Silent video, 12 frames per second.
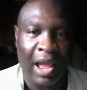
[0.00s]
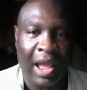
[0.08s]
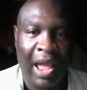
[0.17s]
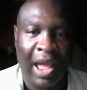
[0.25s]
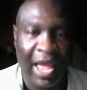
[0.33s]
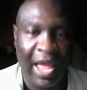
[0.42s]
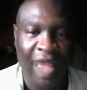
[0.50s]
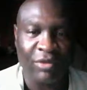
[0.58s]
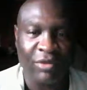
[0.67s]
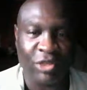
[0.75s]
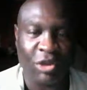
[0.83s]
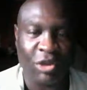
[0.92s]
I have
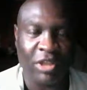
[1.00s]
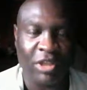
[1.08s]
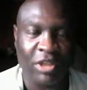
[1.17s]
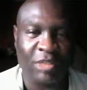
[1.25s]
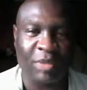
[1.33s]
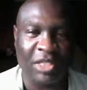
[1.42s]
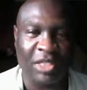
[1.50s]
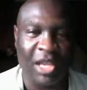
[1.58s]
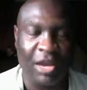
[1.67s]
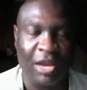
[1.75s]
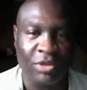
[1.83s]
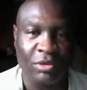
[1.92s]
no choice but
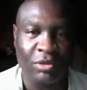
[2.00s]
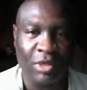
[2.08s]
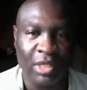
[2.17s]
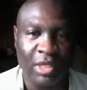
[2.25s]
tell you.